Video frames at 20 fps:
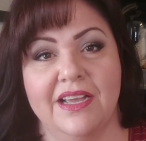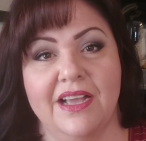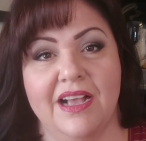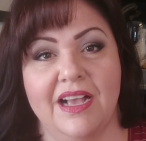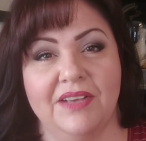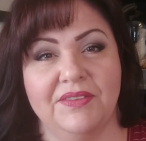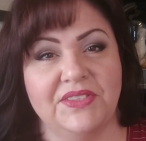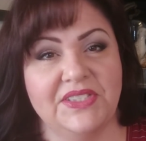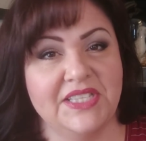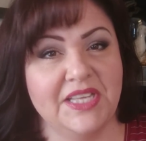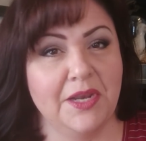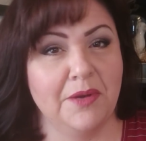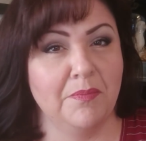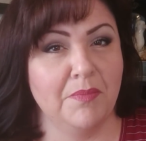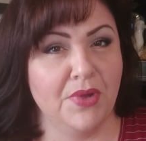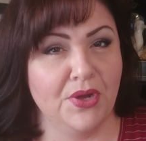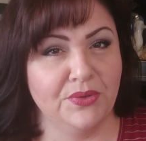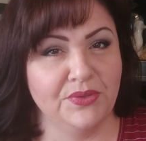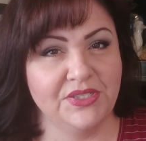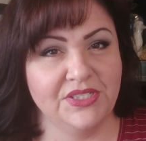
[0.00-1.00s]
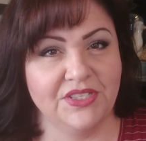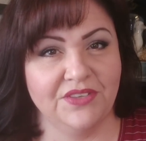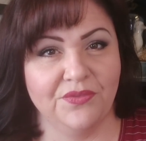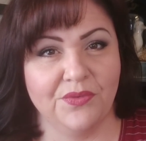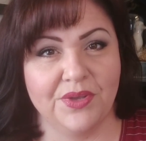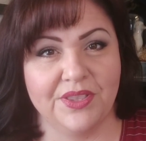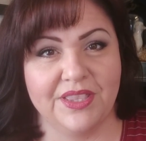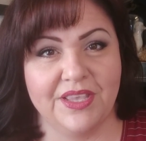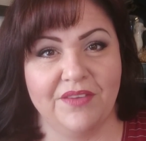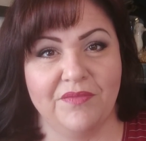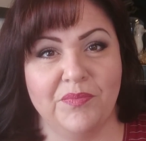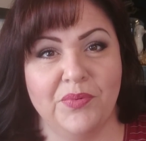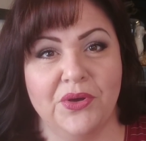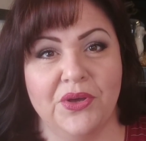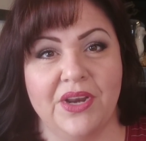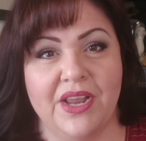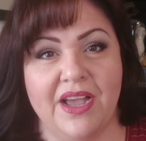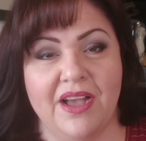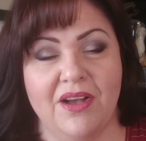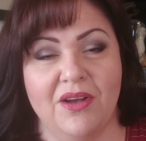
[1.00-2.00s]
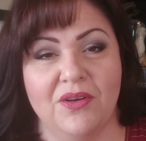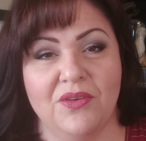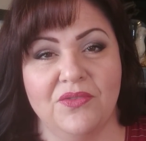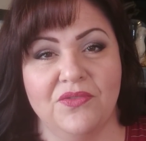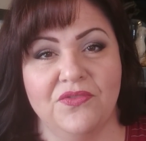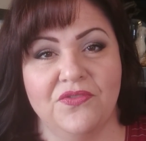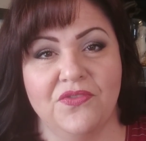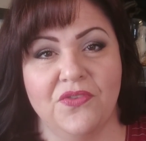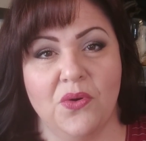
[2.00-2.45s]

I've seen most of what they put out